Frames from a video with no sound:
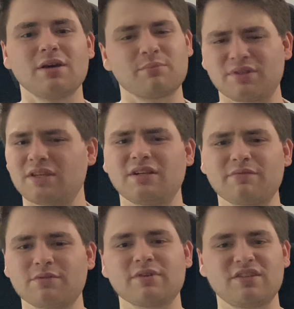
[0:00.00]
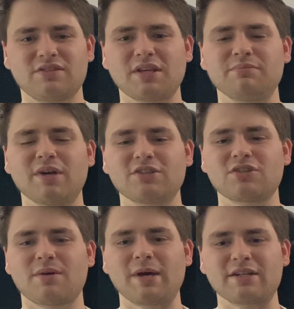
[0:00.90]
But they never really said
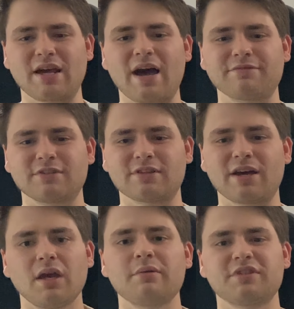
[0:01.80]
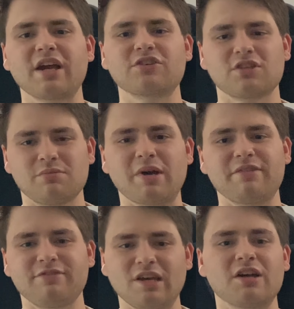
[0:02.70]
much about it after that. It was actually my
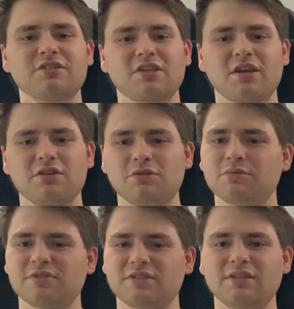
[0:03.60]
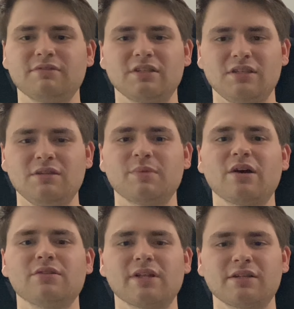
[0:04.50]
fiance who received an
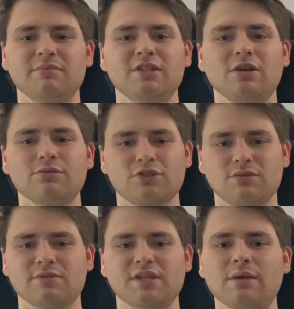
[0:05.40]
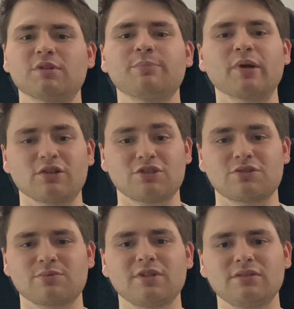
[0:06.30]
email letting me know she was able to
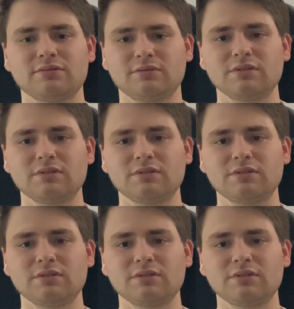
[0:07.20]
purchase one.